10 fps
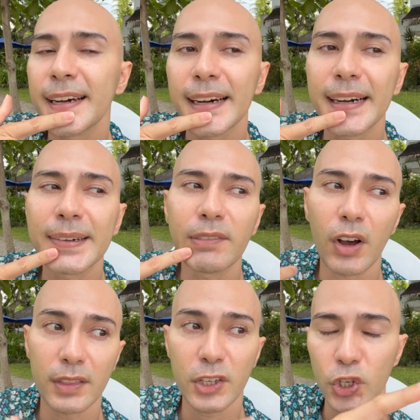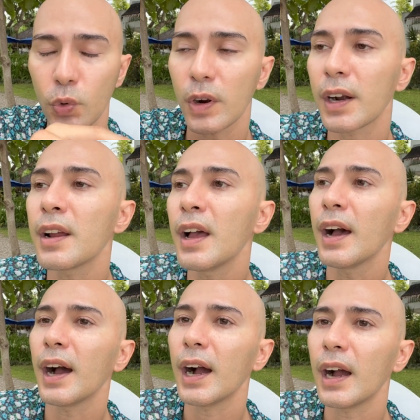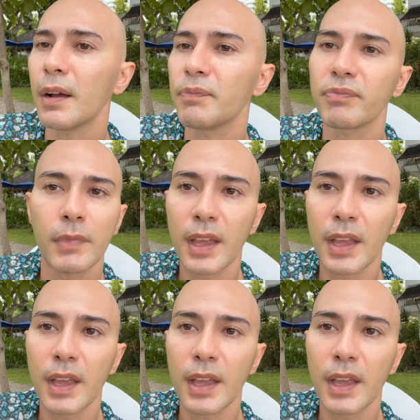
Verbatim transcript: um, on the shore um,